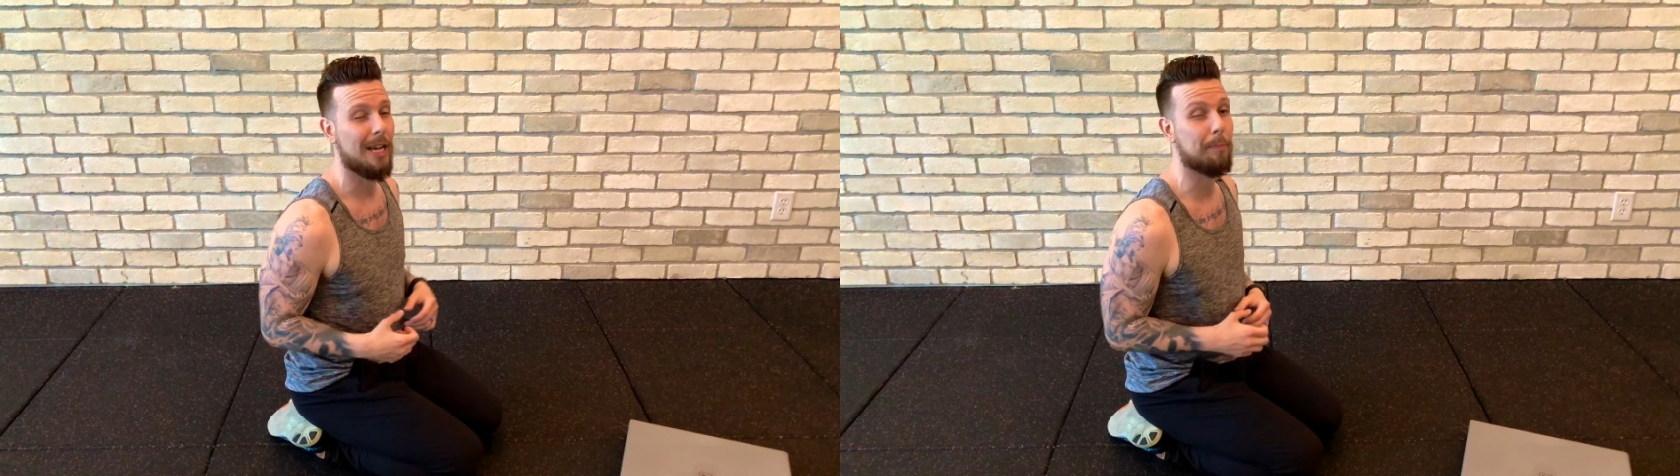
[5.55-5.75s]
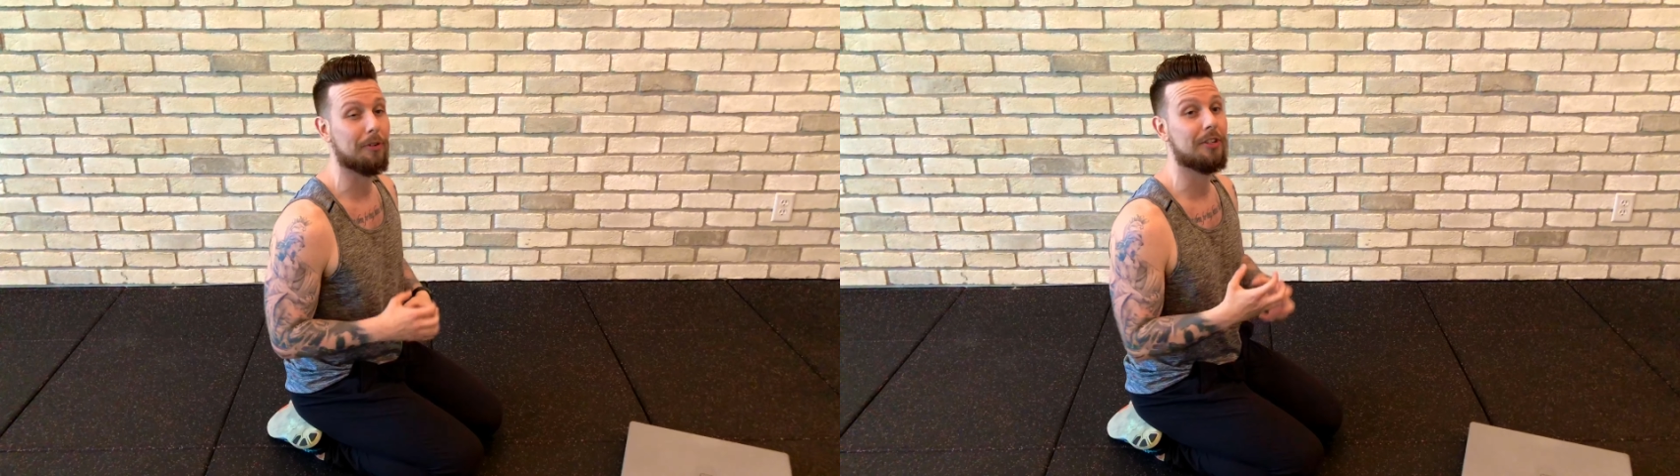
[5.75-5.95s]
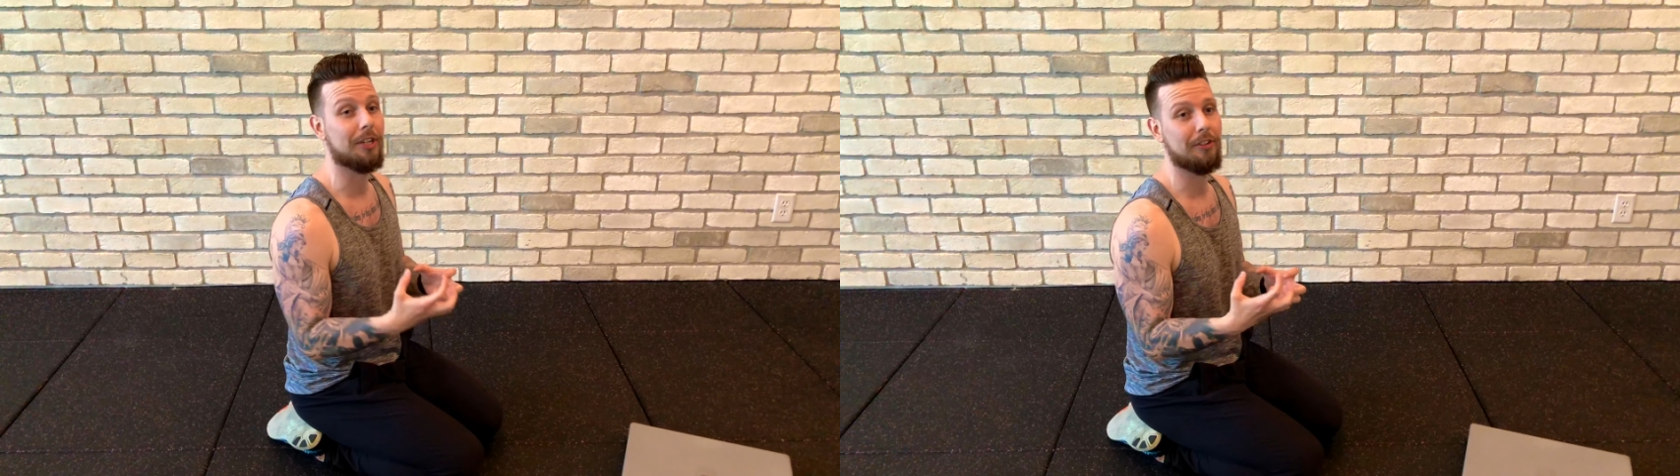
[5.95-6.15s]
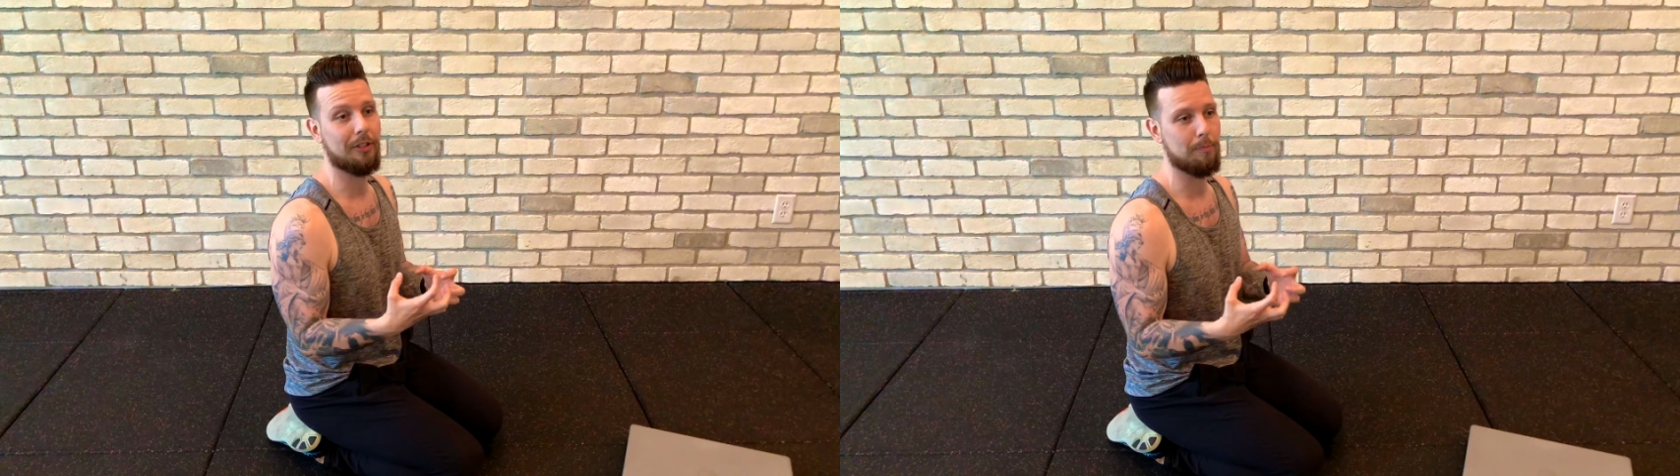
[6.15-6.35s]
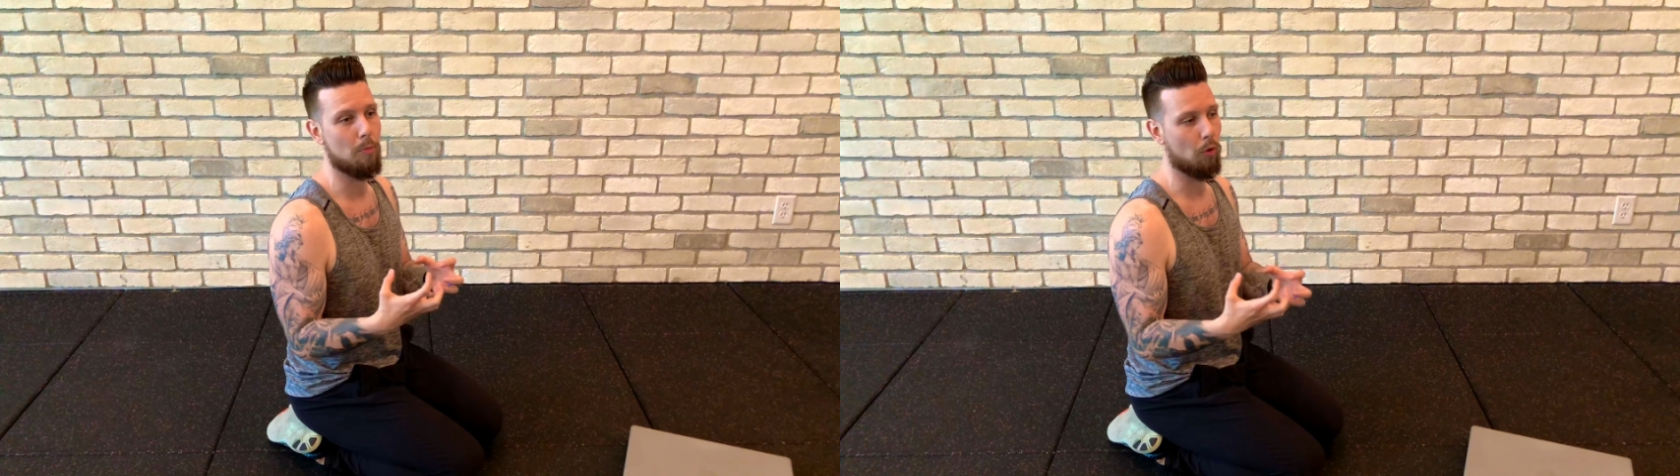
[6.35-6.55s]
and
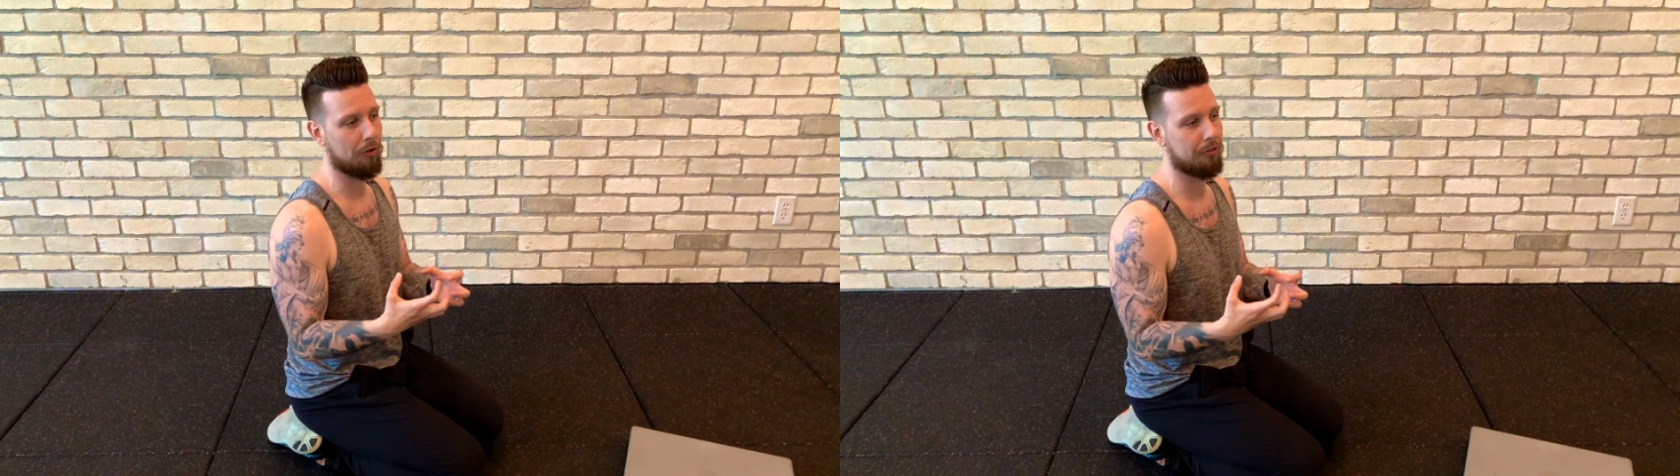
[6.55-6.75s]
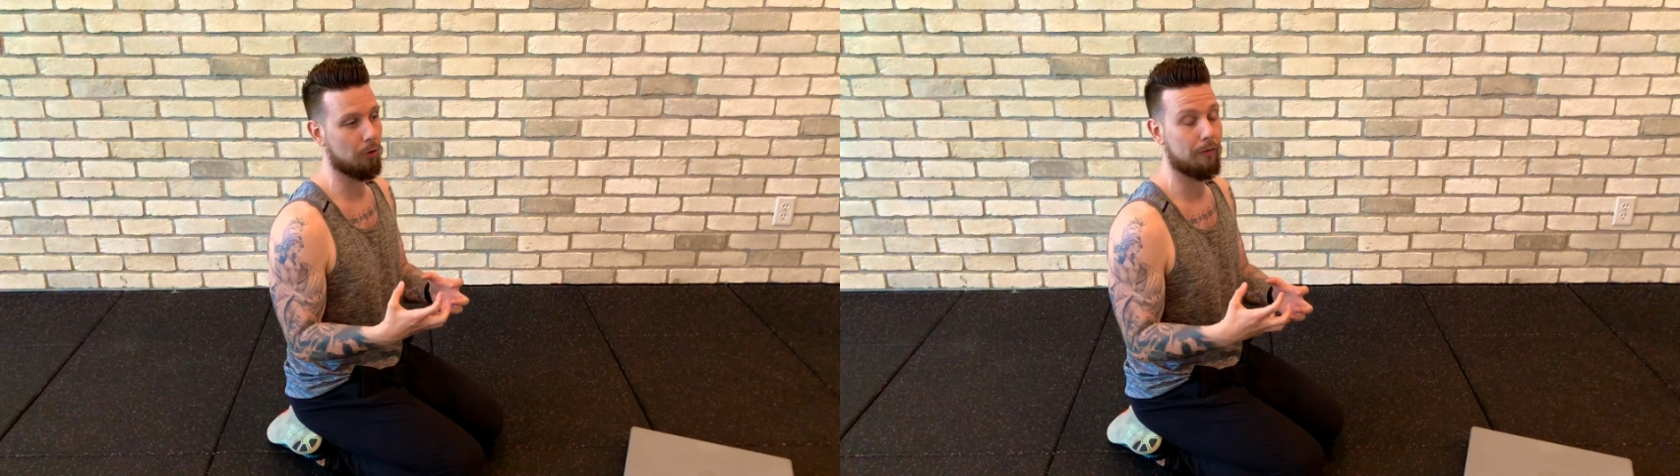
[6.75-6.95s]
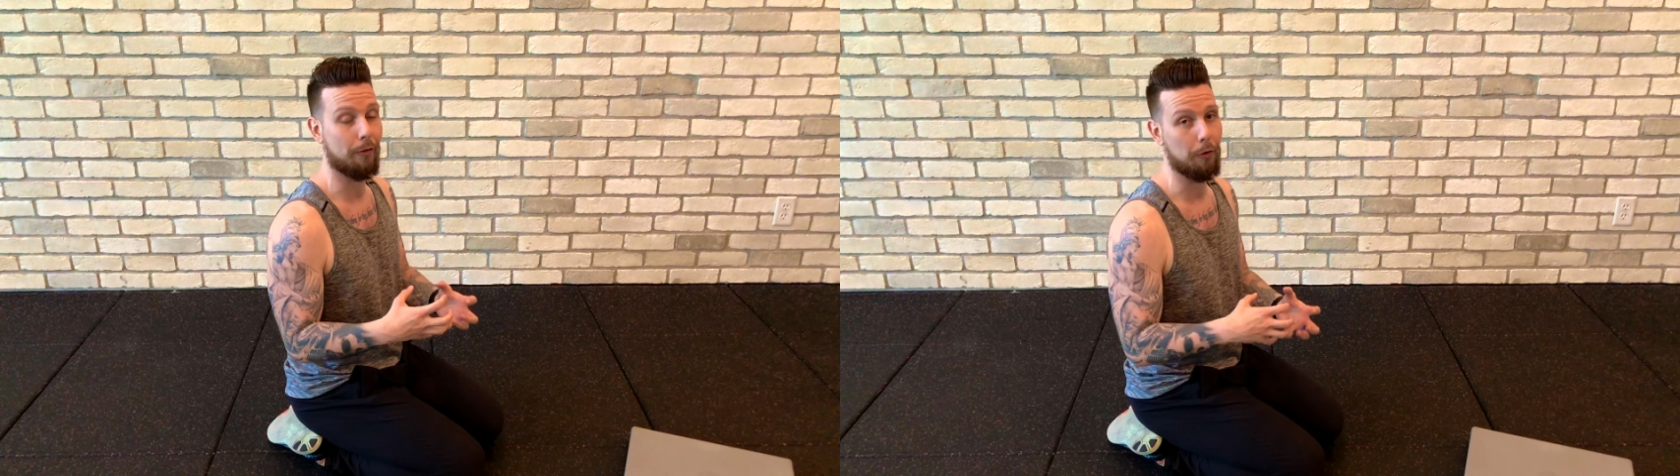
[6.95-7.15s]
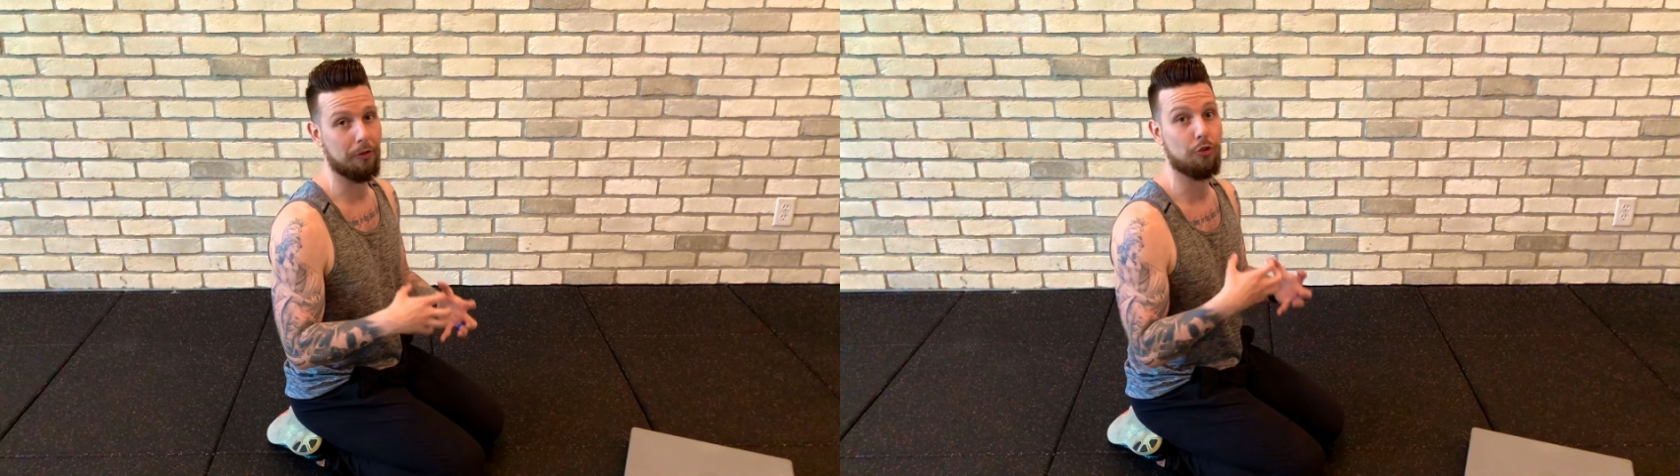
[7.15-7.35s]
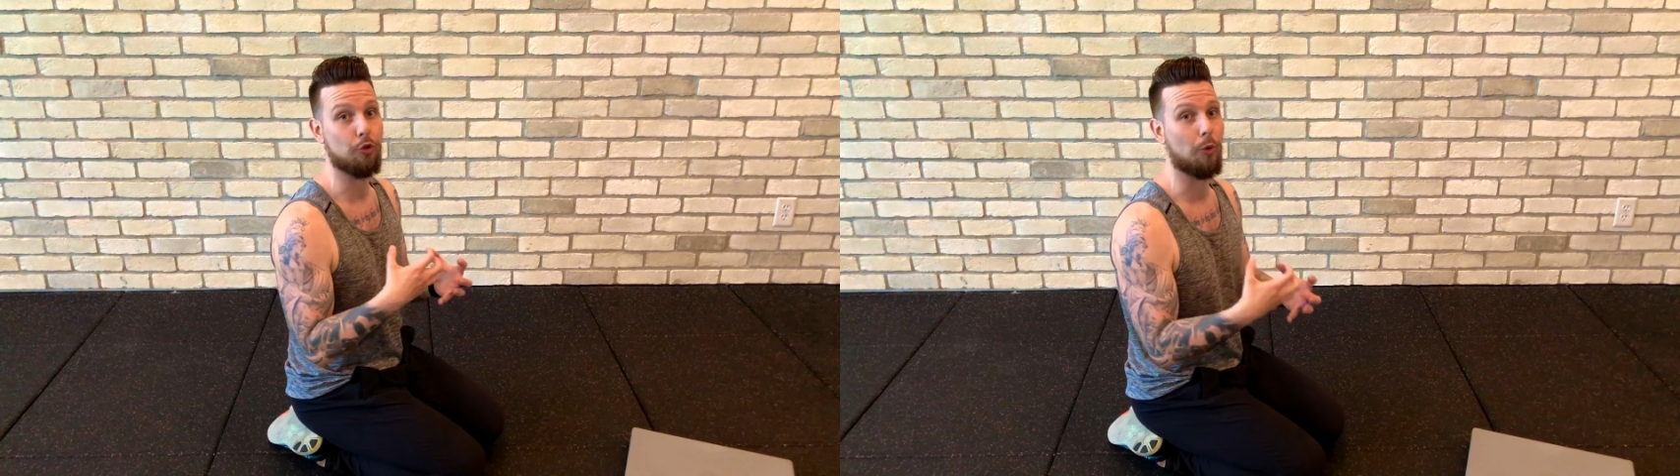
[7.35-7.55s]
particularly more so for
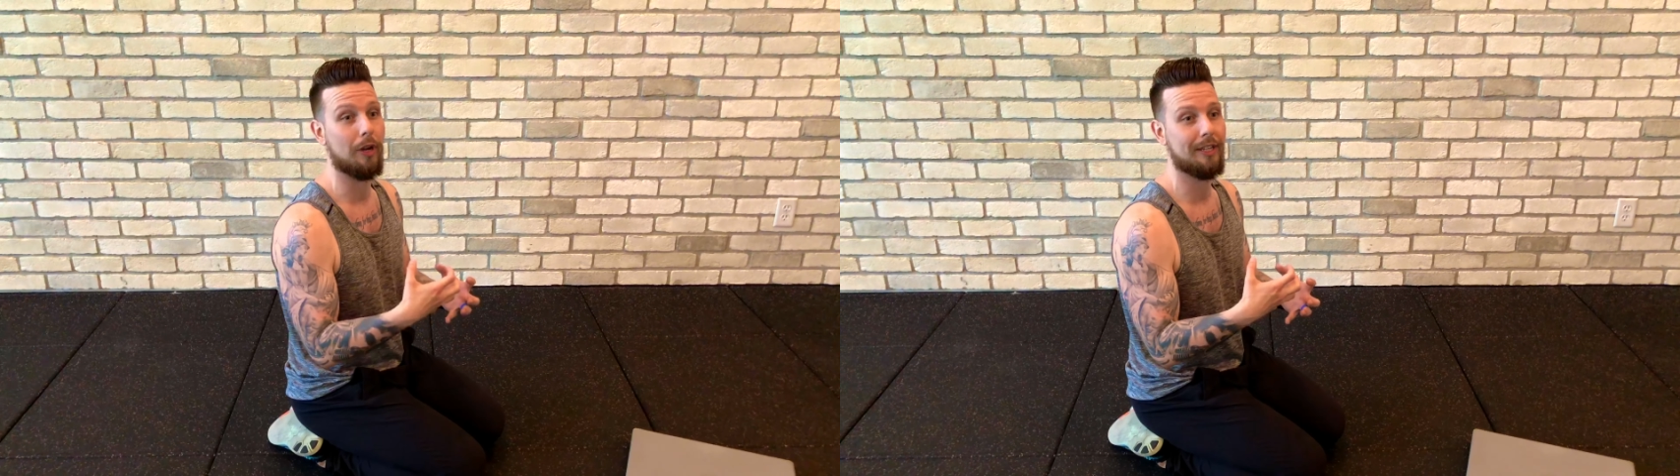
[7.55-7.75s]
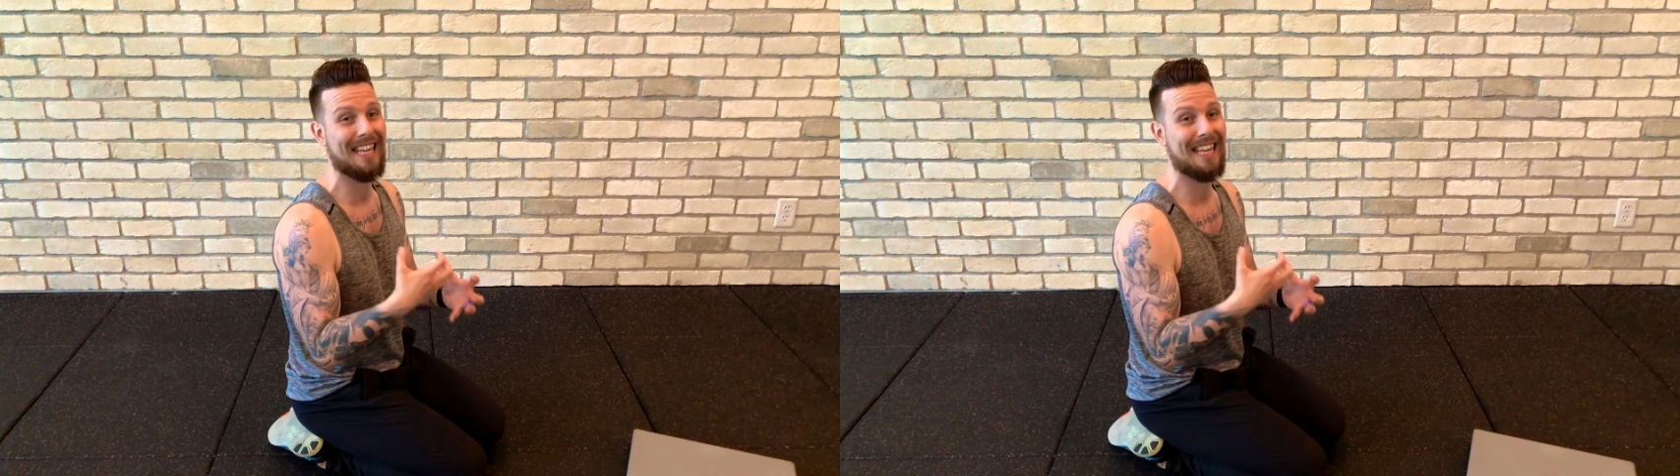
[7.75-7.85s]
the joint